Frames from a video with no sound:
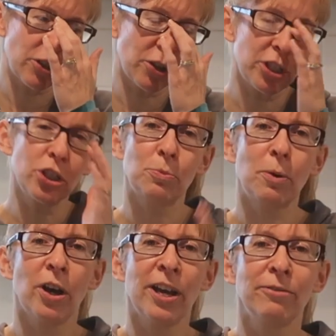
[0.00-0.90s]
cottage
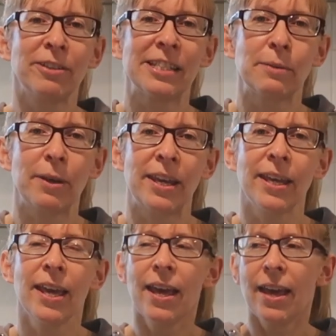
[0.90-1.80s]
pie
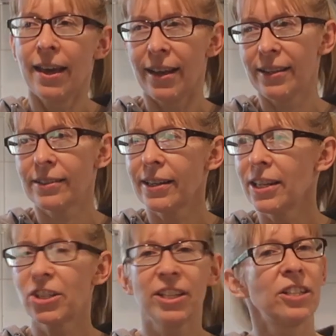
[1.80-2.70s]
recipe is I
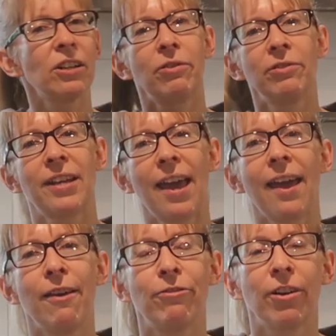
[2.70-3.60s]
actually don't
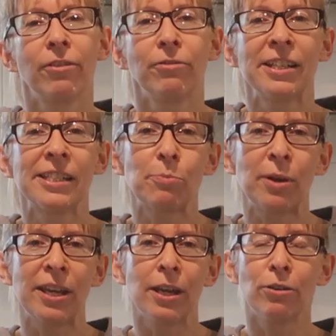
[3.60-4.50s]
have a
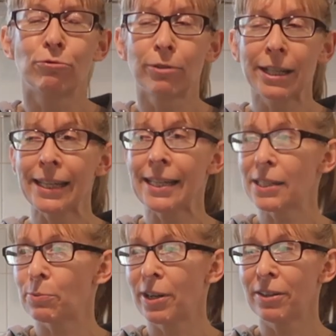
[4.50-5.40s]
recipe. It really
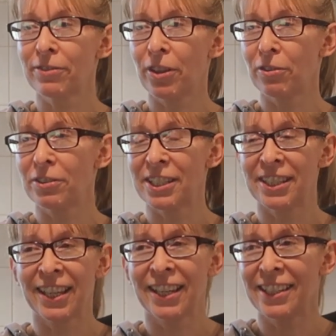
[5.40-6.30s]
is one of those
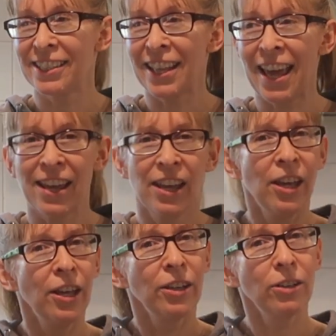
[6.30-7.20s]
things that
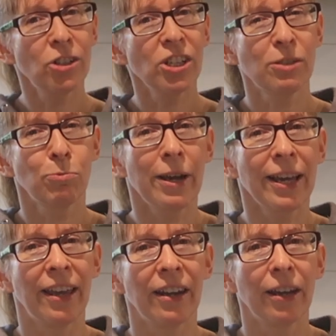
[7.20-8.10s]
you just
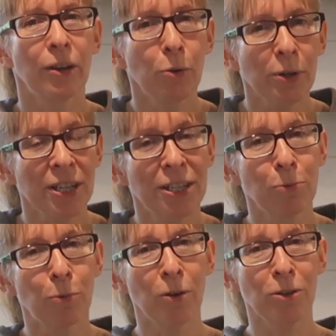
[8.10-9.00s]
wing it according
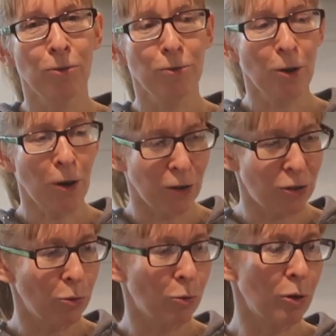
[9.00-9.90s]
to what you've
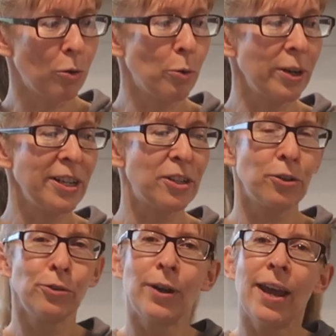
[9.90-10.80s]
got or according
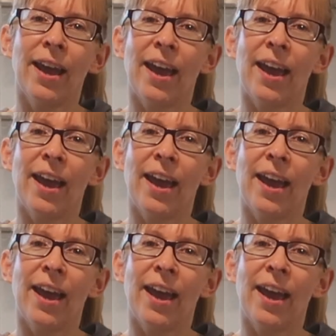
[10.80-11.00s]
to